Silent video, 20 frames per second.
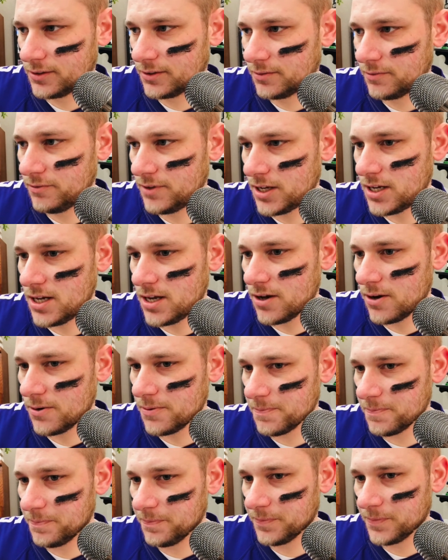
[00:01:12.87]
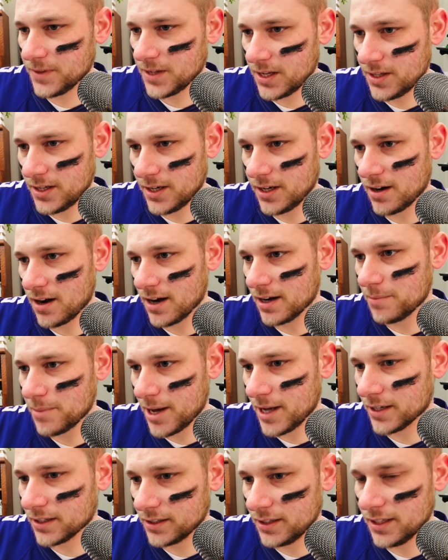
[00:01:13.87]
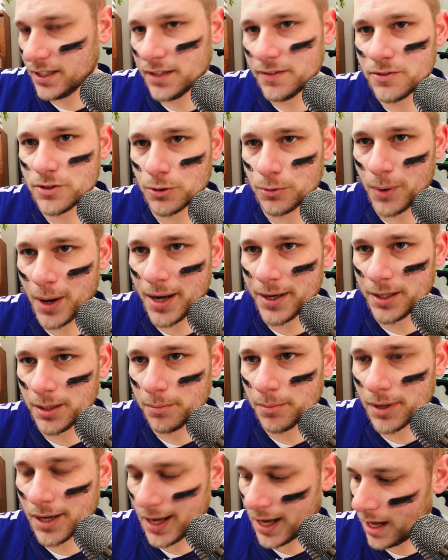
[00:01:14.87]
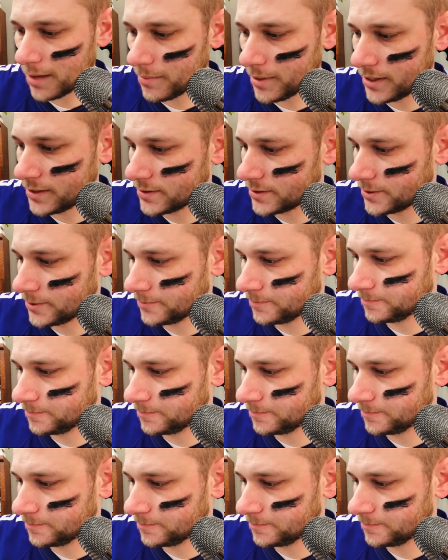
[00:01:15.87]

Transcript: video and then it automatically gives a random comment.